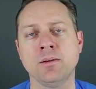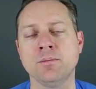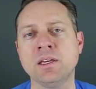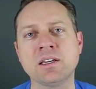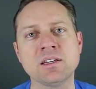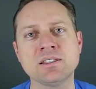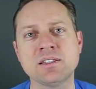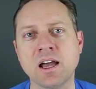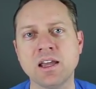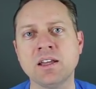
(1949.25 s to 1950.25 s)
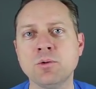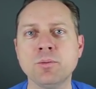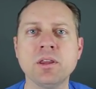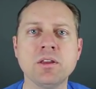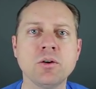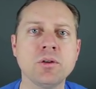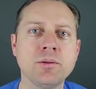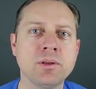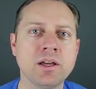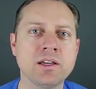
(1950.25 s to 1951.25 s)
because Zion will be the only
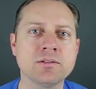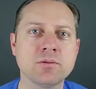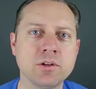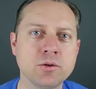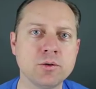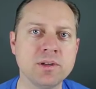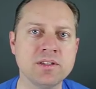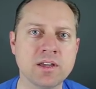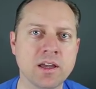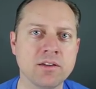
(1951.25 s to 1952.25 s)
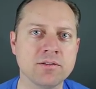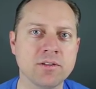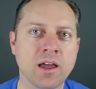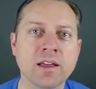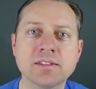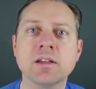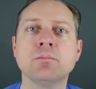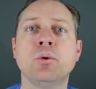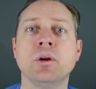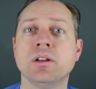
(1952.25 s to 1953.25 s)
place where you will be safe at
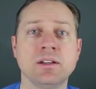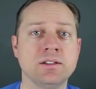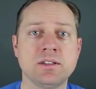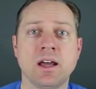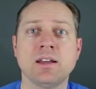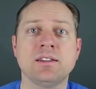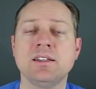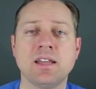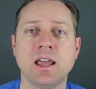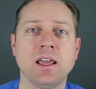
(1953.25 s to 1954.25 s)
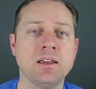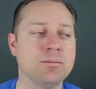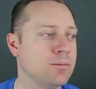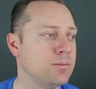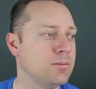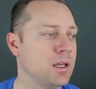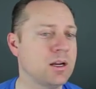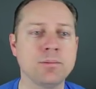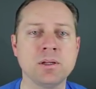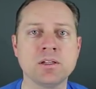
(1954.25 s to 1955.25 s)
some point. And it's not today, it may
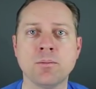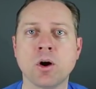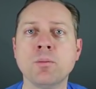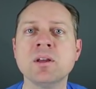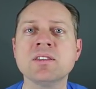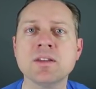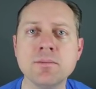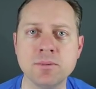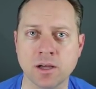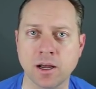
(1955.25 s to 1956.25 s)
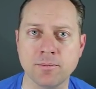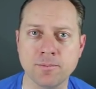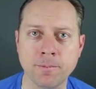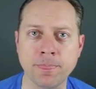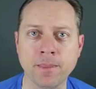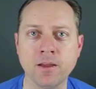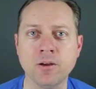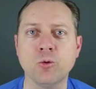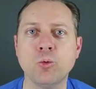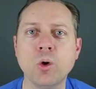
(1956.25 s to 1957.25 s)
not be tomorrow, but sometime.
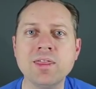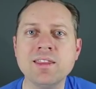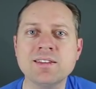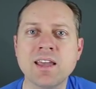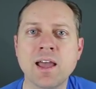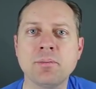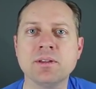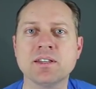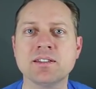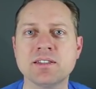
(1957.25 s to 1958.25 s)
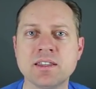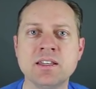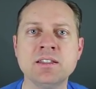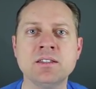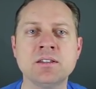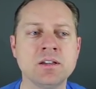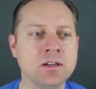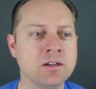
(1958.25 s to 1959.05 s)
When this happens, as things